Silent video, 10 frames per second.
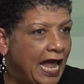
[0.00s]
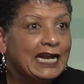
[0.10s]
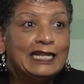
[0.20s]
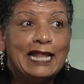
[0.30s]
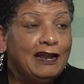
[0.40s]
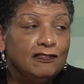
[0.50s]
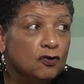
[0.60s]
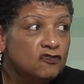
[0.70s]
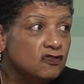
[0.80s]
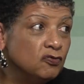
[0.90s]
And a lot of
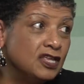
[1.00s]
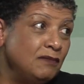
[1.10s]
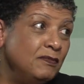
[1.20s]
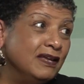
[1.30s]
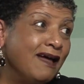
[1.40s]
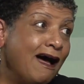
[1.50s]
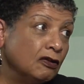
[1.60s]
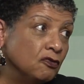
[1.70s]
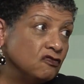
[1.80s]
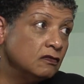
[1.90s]
those don't take big
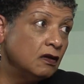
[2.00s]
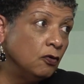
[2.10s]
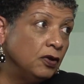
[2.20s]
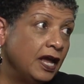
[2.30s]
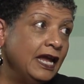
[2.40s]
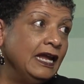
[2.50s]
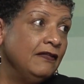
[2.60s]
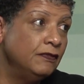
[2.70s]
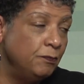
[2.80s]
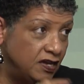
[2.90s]
dollars, okay,
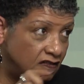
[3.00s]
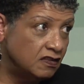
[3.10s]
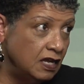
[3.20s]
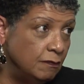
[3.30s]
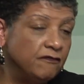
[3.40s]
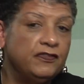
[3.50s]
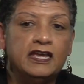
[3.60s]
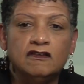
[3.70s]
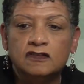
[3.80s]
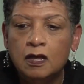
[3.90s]
in the big scheme of
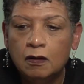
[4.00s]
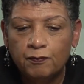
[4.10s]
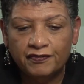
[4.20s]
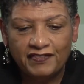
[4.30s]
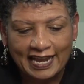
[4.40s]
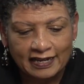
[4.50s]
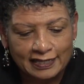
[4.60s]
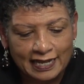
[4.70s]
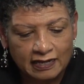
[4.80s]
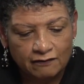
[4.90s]
things. But that
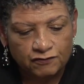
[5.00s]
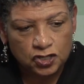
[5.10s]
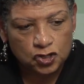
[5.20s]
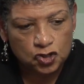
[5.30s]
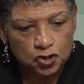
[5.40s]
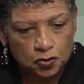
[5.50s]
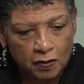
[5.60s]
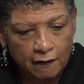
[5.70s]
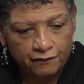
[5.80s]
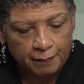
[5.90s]
connective tissue
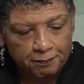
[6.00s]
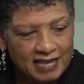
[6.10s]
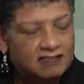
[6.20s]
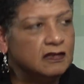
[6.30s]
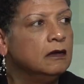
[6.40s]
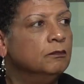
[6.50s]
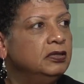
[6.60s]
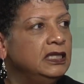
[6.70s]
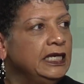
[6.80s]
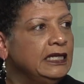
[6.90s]
that makes it
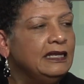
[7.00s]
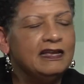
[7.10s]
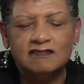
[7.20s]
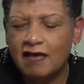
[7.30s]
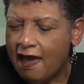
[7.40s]
complete is